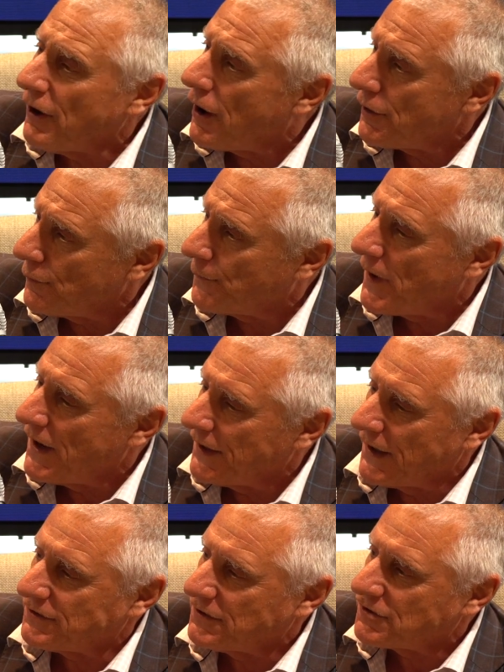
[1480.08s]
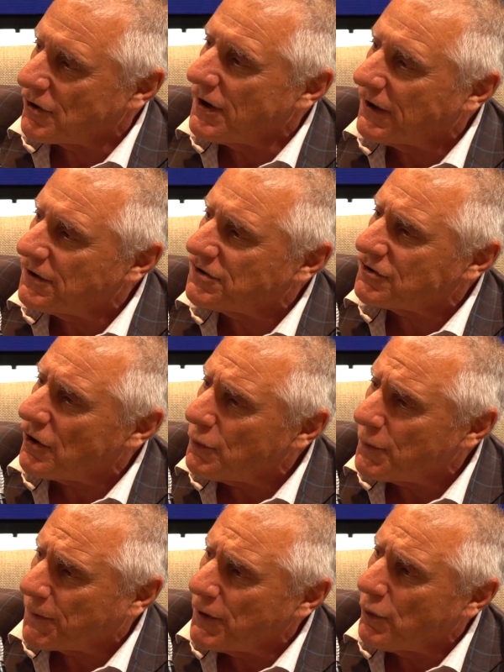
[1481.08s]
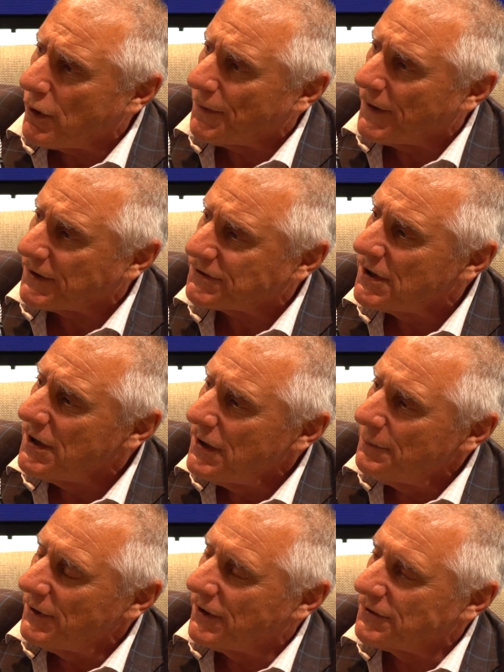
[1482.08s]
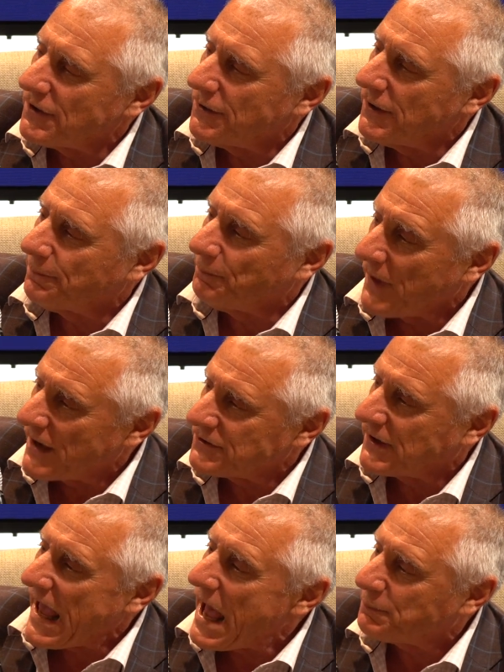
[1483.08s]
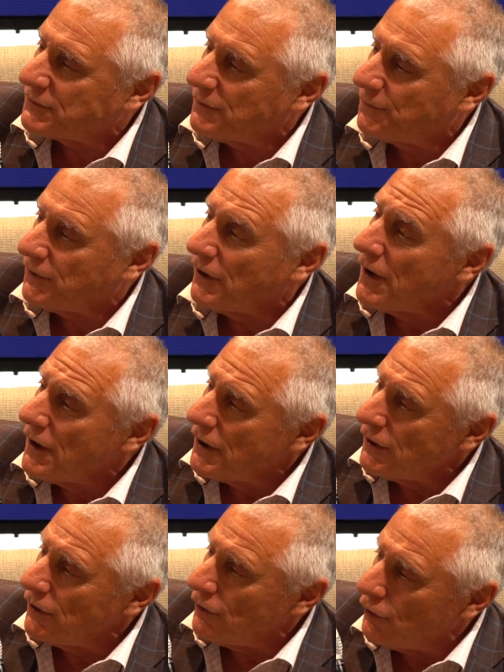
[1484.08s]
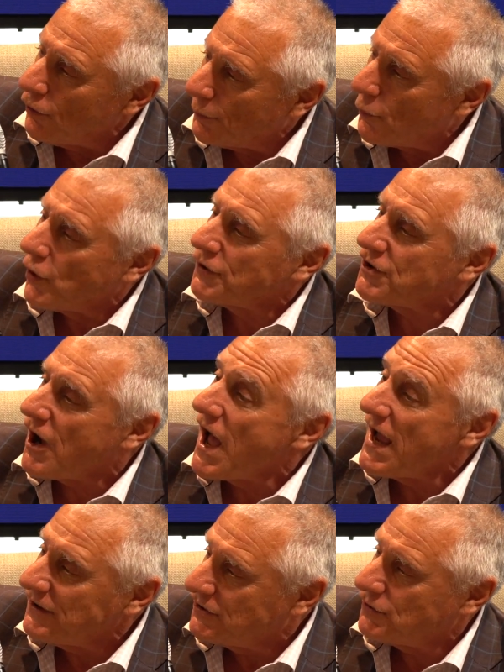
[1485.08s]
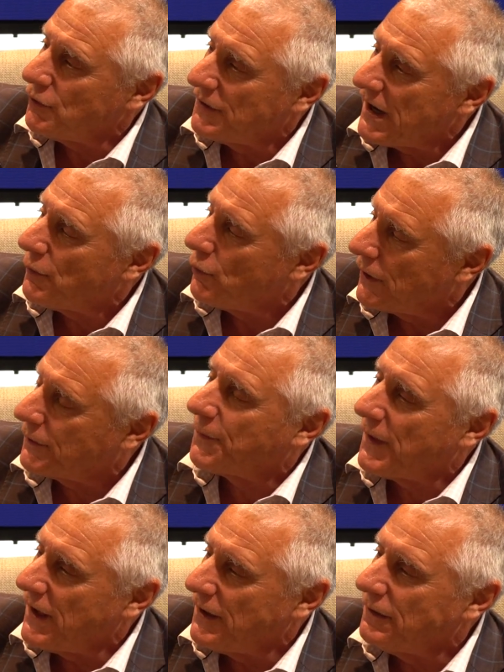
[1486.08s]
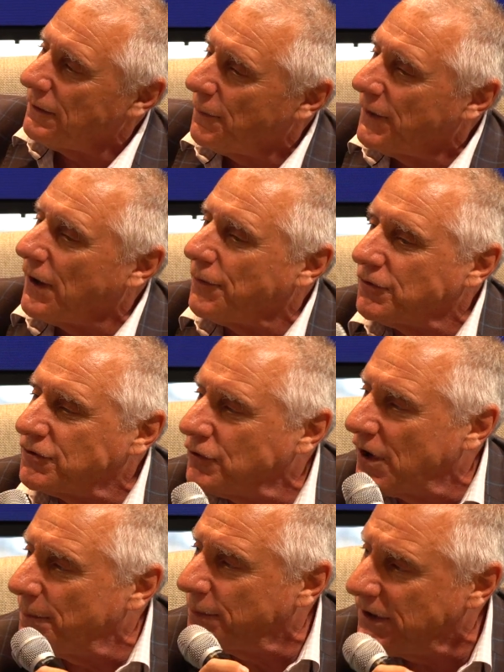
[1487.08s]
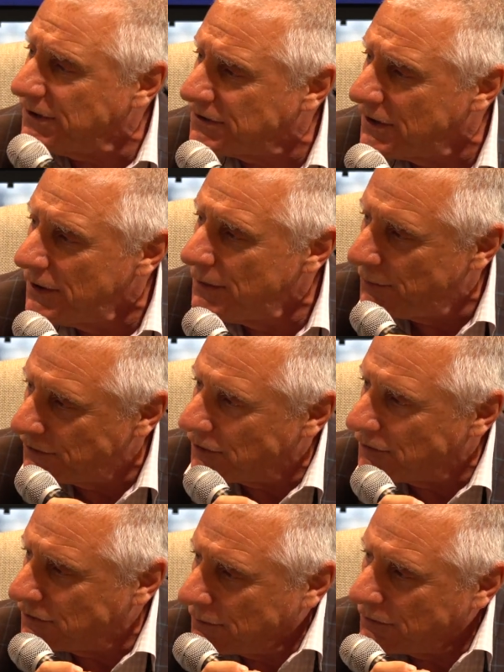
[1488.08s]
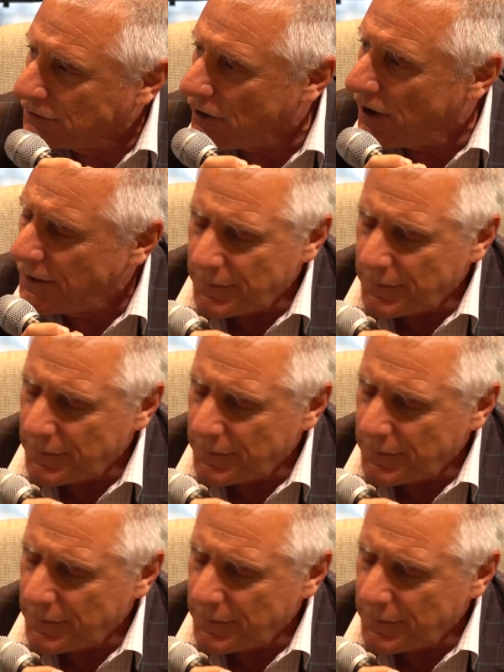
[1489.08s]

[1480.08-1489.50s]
the auto finance. And Scott, I'm going to start with you on this because I think as a captive, you're more tied to a network than the other two companies. So Scott?